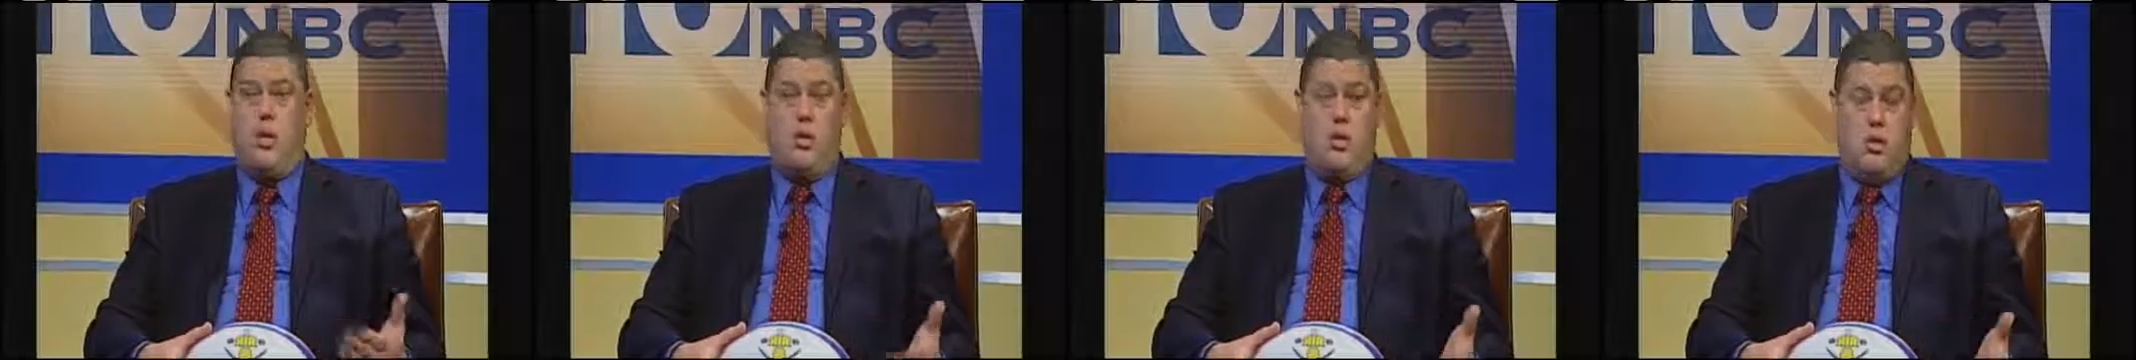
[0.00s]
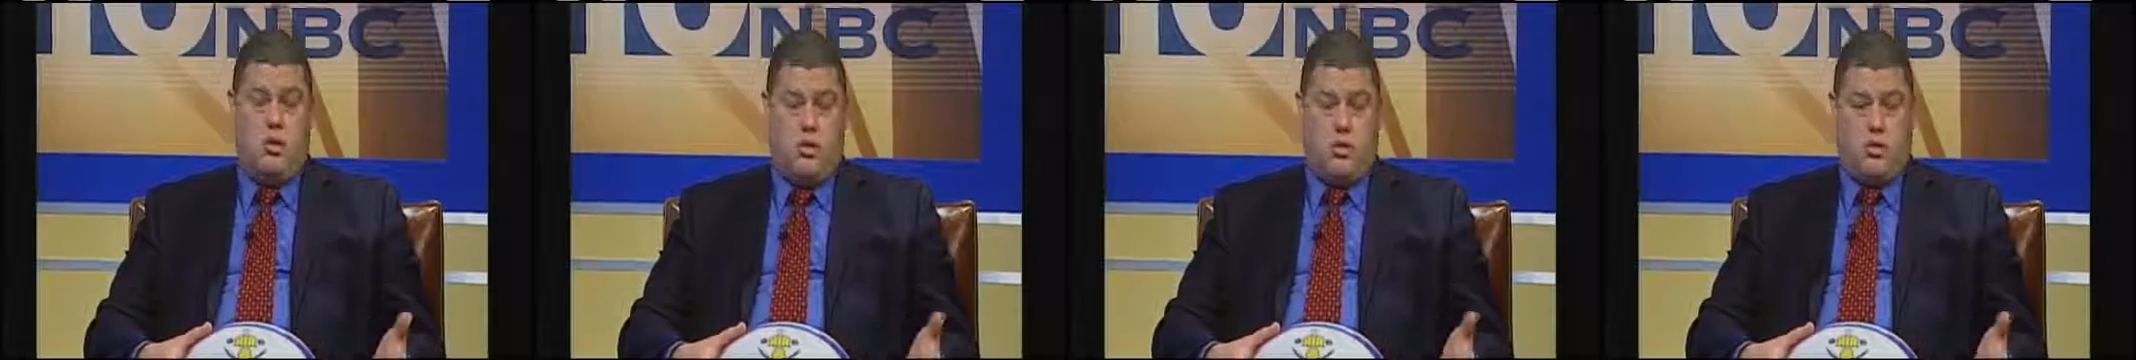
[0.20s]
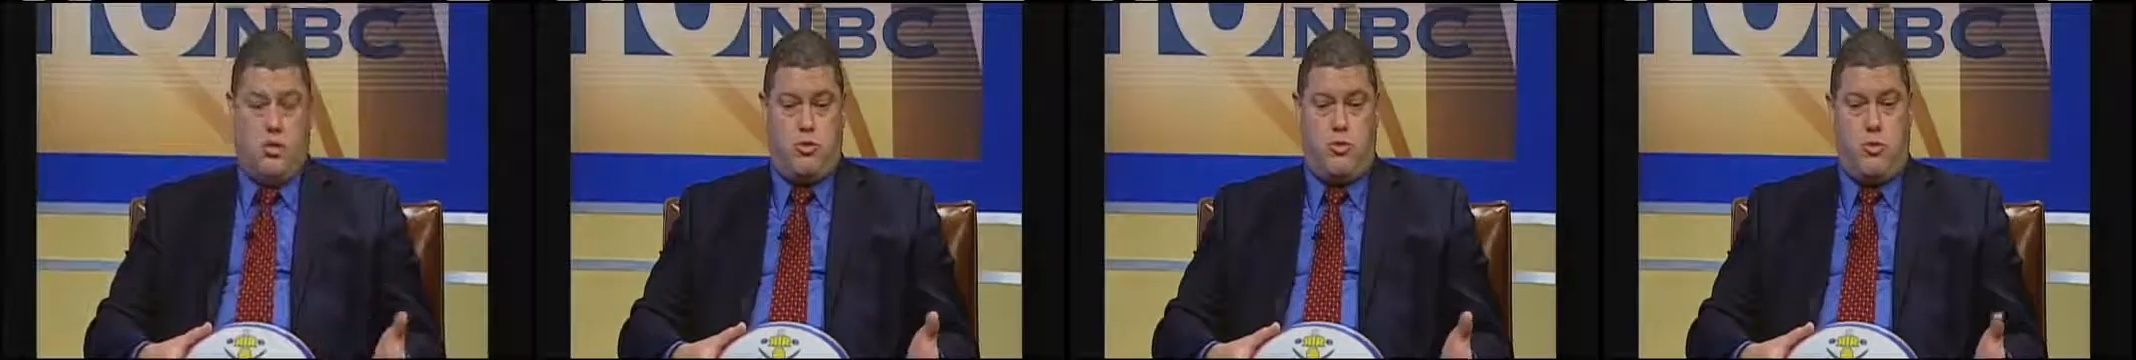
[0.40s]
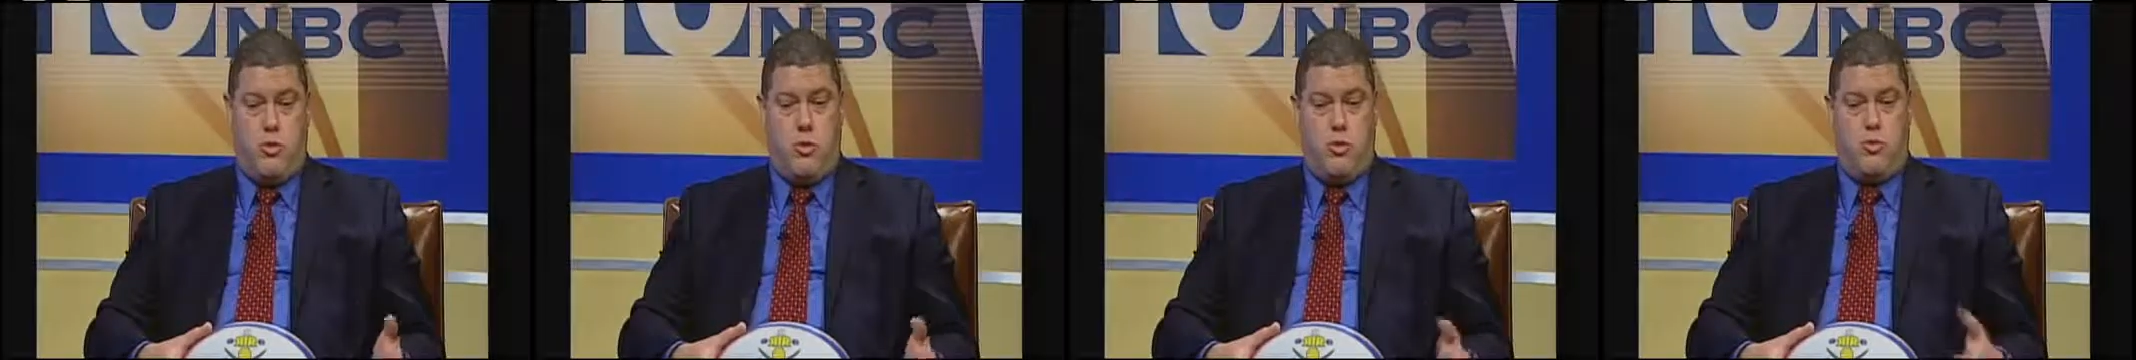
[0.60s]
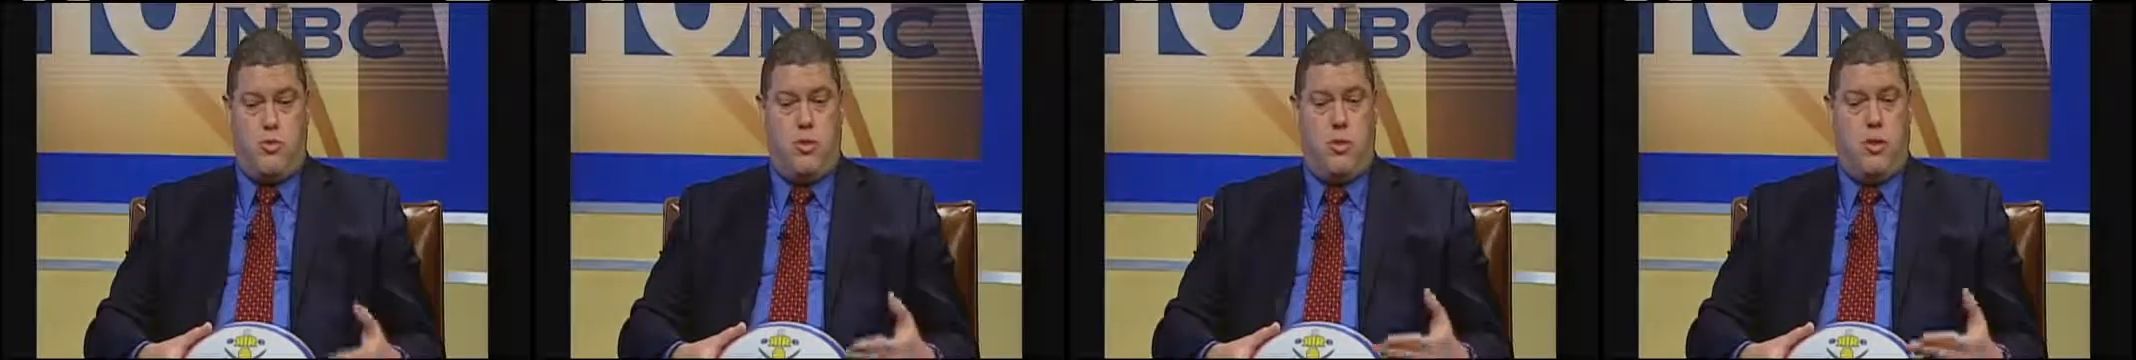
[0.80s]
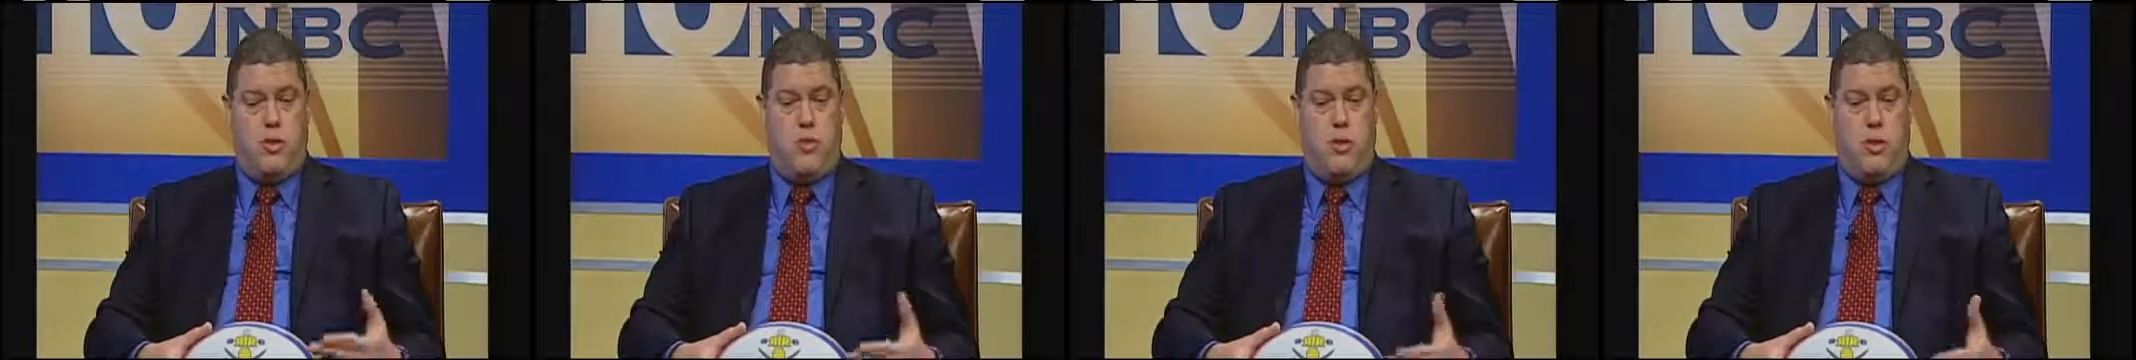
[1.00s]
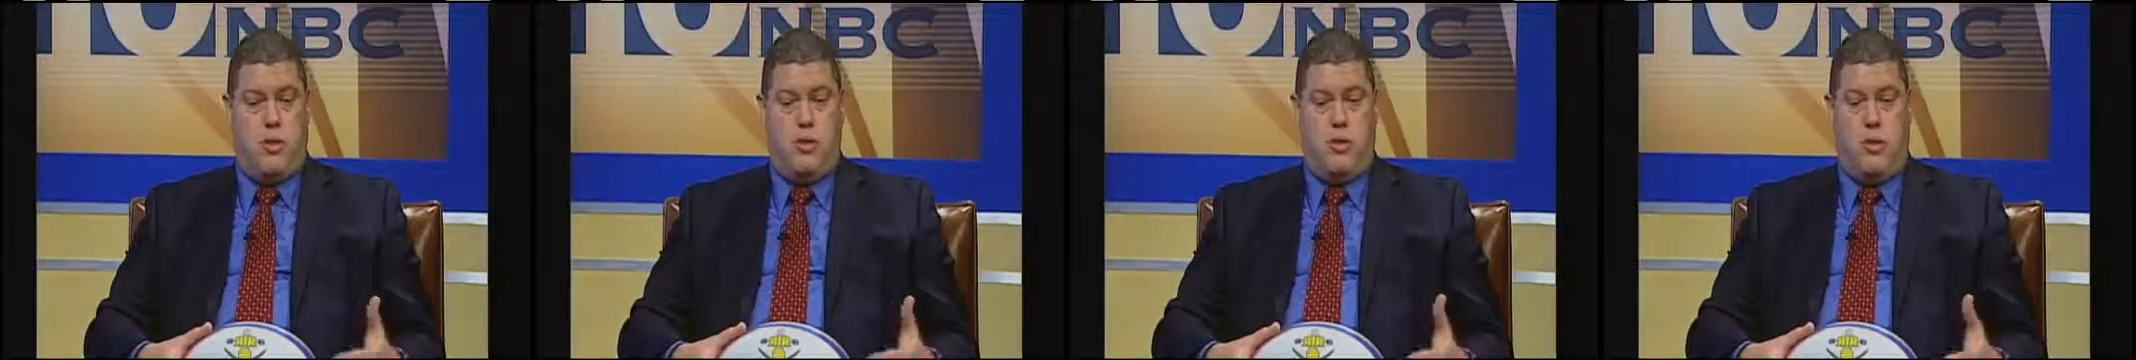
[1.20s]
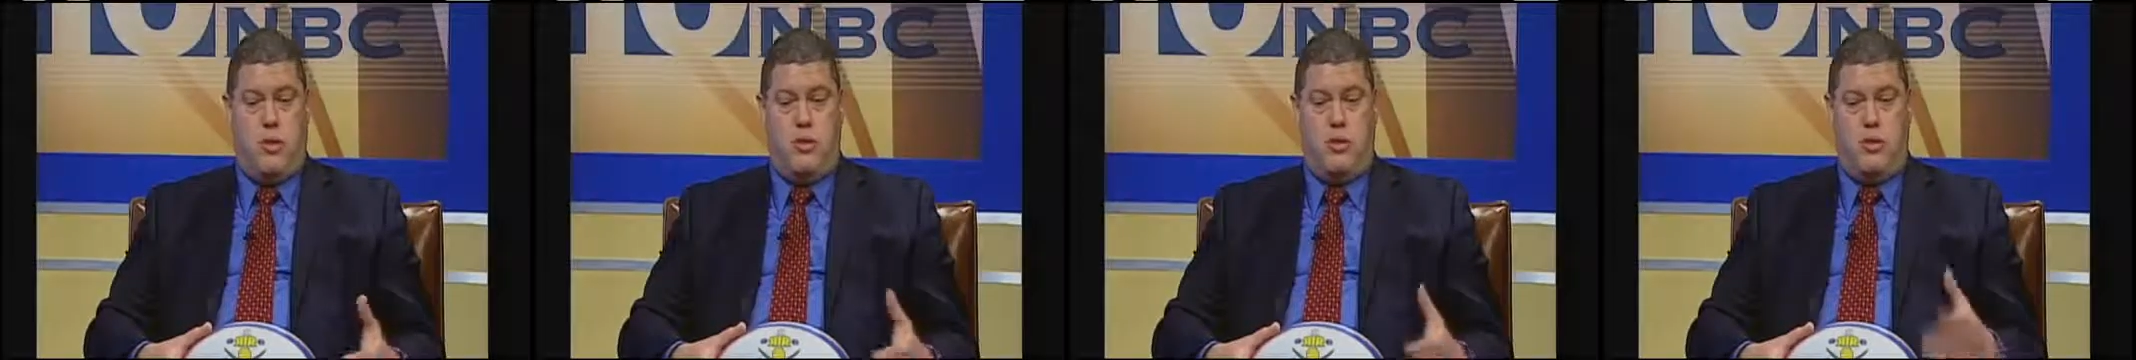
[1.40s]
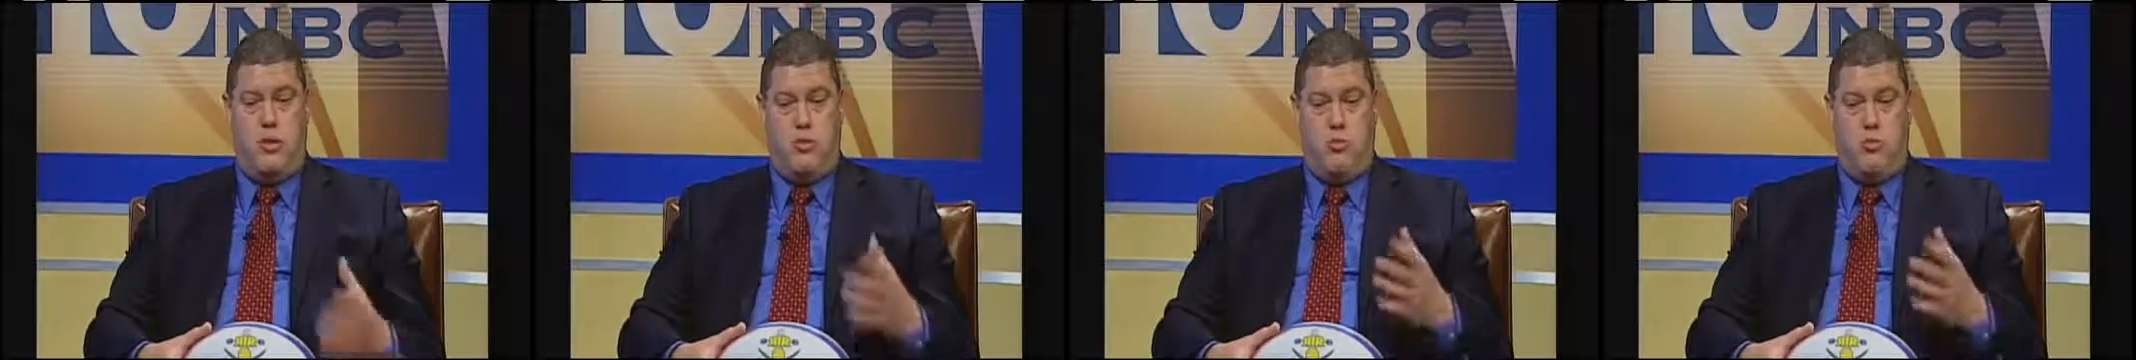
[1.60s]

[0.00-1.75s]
youth sports. What we really want to do is